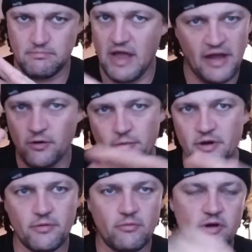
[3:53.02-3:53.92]
I don't
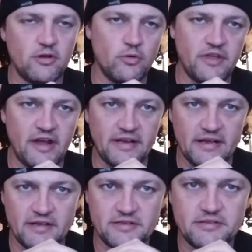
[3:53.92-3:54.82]
want to know what the
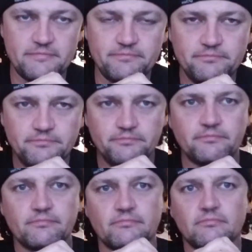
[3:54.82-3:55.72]
idea is.
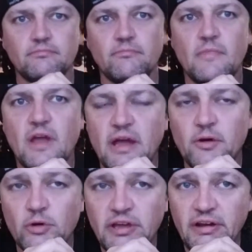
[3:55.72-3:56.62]
I
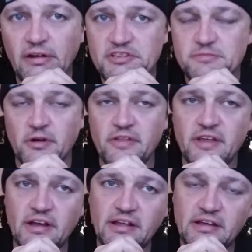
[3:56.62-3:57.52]
don't care how smart the
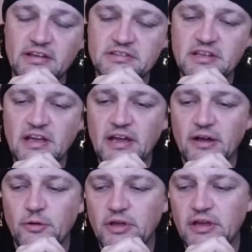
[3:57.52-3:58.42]
idea is. I
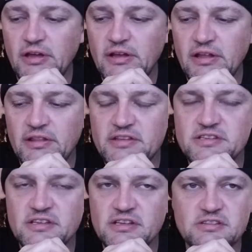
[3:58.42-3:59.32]
don't care, and
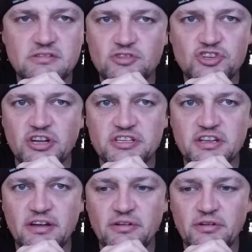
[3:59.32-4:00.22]
this shuts
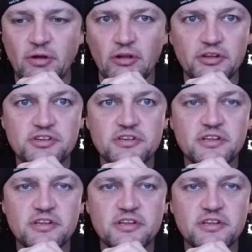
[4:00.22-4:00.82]
down knowledge.